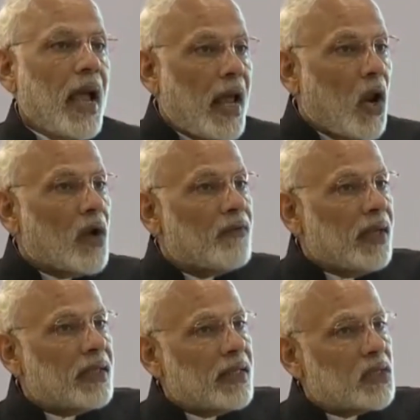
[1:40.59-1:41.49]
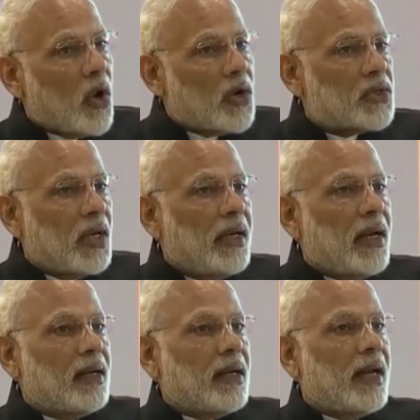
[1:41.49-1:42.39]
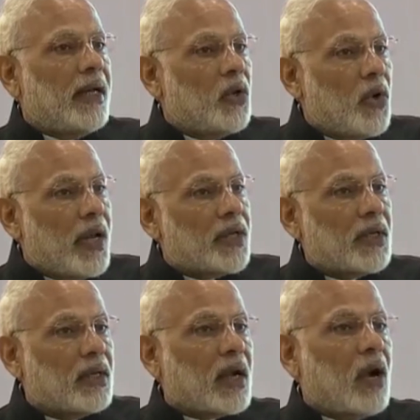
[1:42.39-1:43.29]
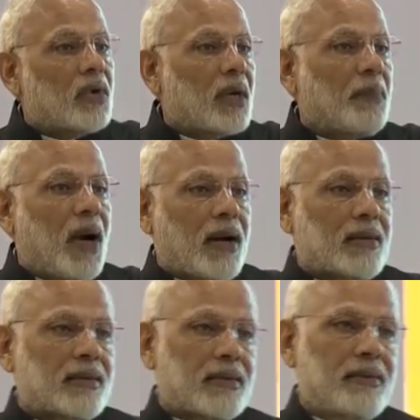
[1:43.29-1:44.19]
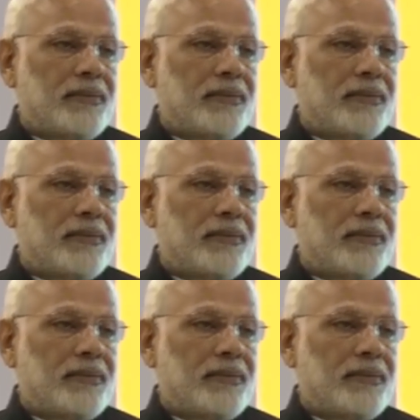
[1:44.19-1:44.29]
Along with its Australian and Indonesian counterparts,